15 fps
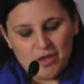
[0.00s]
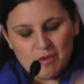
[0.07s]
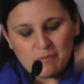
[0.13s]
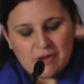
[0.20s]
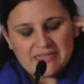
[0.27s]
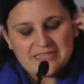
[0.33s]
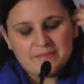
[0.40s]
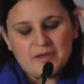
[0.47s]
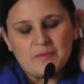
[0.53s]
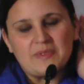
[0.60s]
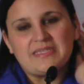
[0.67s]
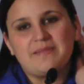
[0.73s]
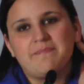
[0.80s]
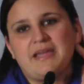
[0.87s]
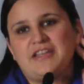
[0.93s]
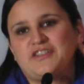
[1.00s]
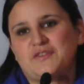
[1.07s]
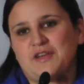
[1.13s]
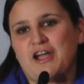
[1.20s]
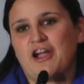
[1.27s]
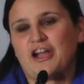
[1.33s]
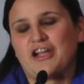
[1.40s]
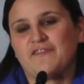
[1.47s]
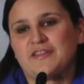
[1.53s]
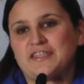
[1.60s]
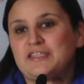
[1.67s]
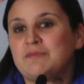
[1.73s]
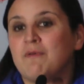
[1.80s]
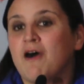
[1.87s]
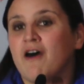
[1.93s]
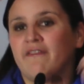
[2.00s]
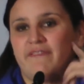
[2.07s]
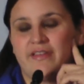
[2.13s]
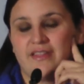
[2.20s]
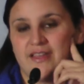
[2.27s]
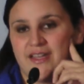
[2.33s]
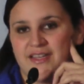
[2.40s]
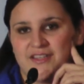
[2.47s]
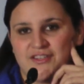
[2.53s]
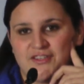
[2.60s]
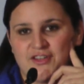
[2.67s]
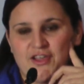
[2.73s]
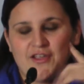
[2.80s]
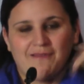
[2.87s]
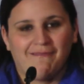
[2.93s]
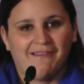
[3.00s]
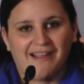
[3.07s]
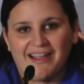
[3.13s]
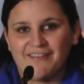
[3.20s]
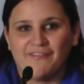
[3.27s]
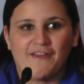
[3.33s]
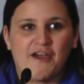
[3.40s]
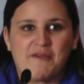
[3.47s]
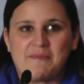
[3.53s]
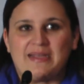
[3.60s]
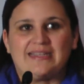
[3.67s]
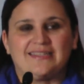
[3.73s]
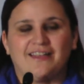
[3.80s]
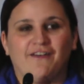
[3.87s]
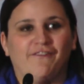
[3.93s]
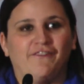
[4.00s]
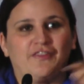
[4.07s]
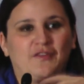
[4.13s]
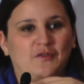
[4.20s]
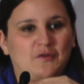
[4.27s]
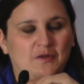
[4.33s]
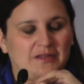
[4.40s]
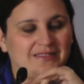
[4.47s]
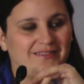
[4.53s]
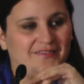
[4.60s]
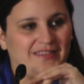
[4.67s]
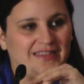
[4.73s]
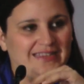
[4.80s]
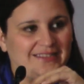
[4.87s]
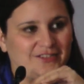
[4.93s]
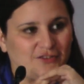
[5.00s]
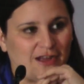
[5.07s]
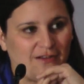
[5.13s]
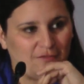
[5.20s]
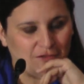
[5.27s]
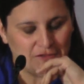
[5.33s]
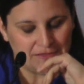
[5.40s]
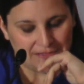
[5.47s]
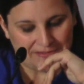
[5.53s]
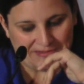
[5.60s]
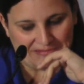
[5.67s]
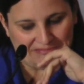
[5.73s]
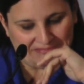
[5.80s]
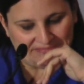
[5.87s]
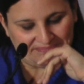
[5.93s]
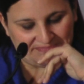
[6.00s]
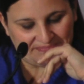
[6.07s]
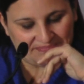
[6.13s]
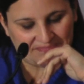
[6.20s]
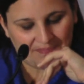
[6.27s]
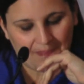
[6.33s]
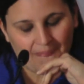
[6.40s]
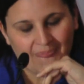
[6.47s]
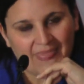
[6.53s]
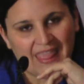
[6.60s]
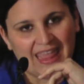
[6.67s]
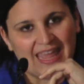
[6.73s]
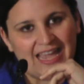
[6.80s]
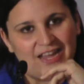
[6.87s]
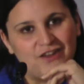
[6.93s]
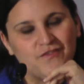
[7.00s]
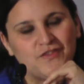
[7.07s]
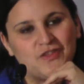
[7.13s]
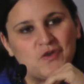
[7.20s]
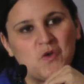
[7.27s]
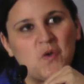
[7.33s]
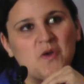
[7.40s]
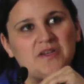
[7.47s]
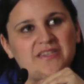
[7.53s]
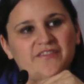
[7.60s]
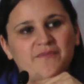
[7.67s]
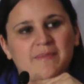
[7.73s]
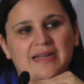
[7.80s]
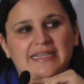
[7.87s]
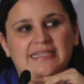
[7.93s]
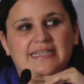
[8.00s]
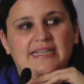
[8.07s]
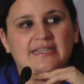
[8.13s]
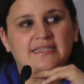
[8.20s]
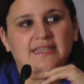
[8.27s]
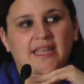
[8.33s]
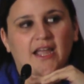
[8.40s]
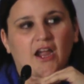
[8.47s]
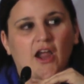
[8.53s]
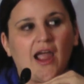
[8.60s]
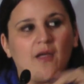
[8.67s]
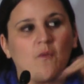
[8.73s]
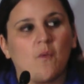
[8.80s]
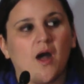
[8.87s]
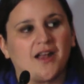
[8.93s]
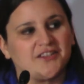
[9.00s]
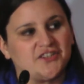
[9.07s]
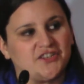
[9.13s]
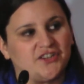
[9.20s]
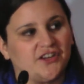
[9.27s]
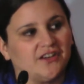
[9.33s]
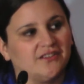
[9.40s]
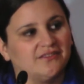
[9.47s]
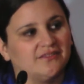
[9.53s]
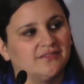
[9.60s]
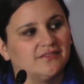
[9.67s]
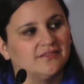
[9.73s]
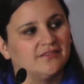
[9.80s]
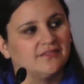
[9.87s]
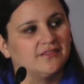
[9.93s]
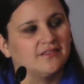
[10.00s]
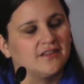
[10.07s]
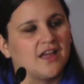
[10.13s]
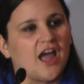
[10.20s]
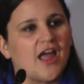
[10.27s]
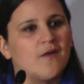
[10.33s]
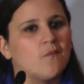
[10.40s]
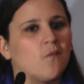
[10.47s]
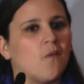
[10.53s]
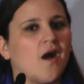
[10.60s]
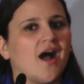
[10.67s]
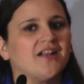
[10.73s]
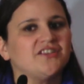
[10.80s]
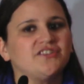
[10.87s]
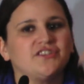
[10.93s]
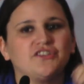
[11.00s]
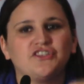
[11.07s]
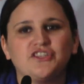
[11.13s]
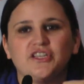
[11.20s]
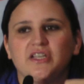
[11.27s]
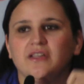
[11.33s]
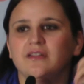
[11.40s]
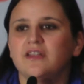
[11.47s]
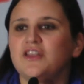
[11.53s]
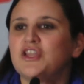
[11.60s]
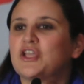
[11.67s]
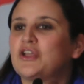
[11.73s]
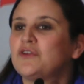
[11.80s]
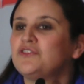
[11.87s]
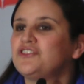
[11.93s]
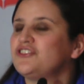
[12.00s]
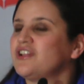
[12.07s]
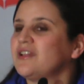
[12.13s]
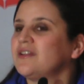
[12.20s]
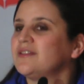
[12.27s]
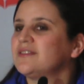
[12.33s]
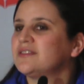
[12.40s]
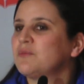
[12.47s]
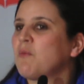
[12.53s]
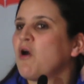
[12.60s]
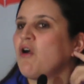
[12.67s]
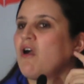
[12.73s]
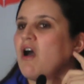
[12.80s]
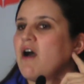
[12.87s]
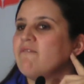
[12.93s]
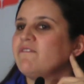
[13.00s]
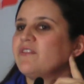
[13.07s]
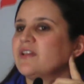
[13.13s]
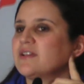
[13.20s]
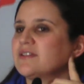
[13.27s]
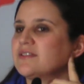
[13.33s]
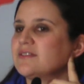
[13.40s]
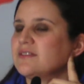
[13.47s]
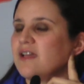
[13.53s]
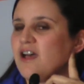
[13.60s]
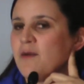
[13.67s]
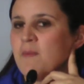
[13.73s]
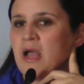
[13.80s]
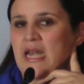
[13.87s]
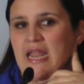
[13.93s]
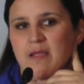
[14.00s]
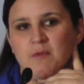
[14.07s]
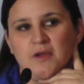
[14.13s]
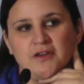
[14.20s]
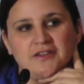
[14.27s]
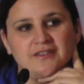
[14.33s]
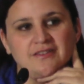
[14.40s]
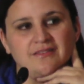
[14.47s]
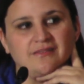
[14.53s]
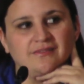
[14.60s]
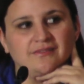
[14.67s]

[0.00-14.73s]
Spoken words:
Pratima was the matriarch of a small village where I found myself in the course of these travels. And over the course of my days there, I watched her. I watched as she negotiated small conflicts among neighbors.